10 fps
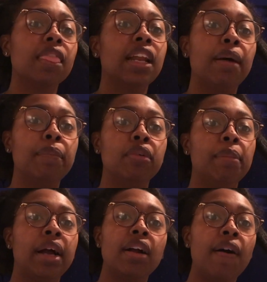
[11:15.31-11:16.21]
Then I moved
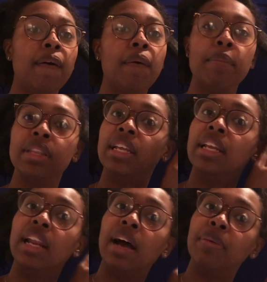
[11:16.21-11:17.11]
back home, and
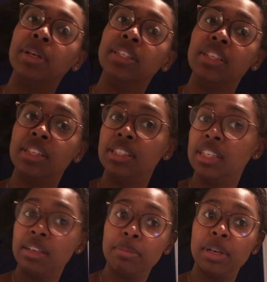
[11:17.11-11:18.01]
then I went to the
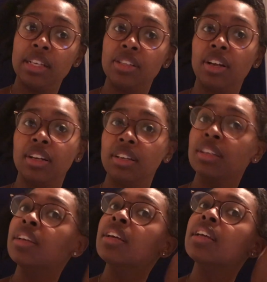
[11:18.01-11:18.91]
gym and I started
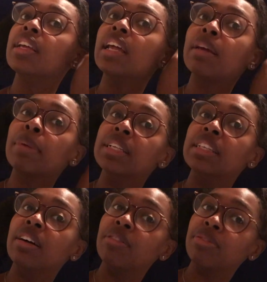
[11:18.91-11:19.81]
getting
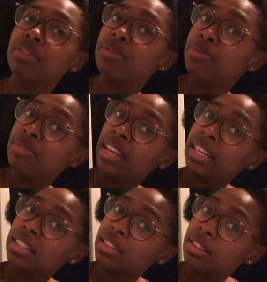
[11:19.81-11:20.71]
myself
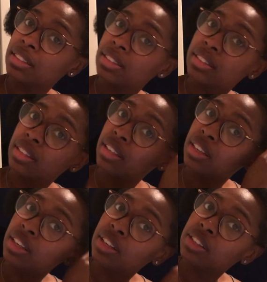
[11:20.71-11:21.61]
fit
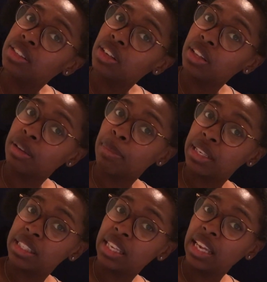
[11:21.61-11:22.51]
so that my
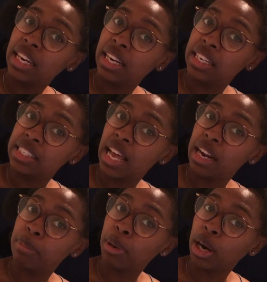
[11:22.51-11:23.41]
skinniness
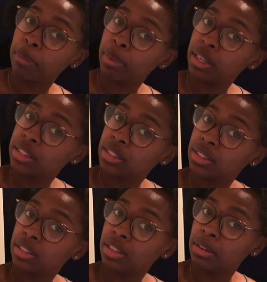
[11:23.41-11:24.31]
had a
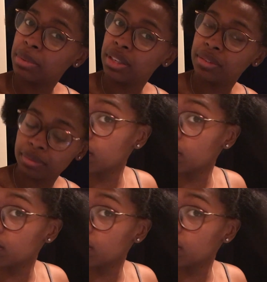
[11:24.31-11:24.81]
purpose. You know what I mean?